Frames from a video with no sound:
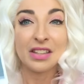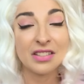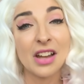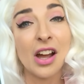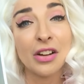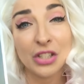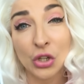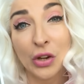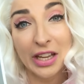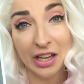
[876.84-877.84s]
The star is a
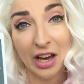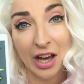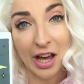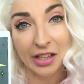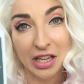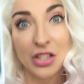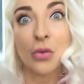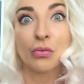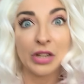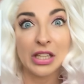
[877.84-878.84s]
great card. It's
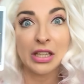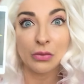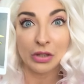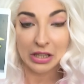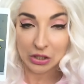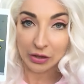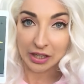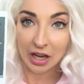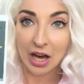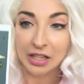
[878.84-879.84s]
a really, really
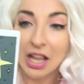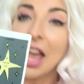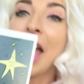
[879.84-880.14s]
great card.